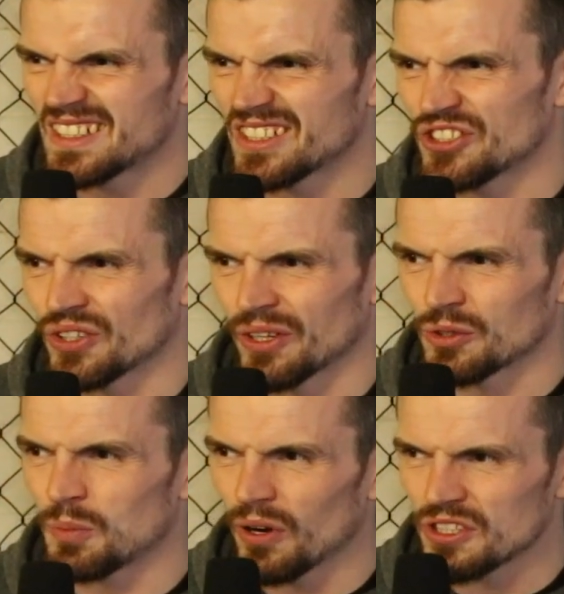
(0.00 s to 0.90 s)
There
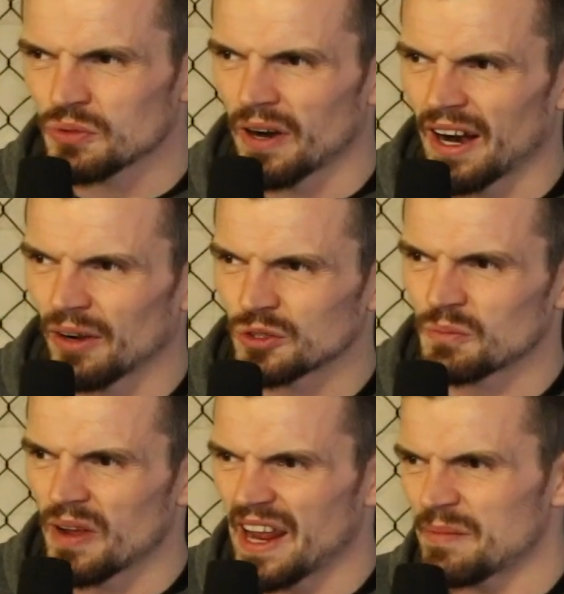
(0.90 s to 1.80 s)
was points where I was
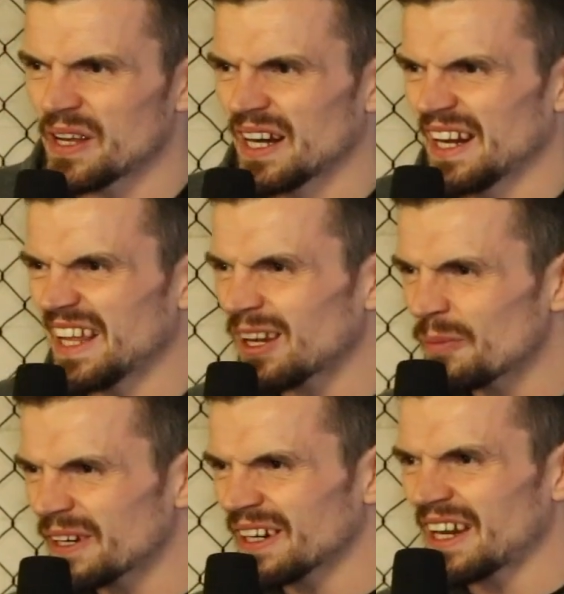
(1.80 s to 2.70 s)
maybe a little bit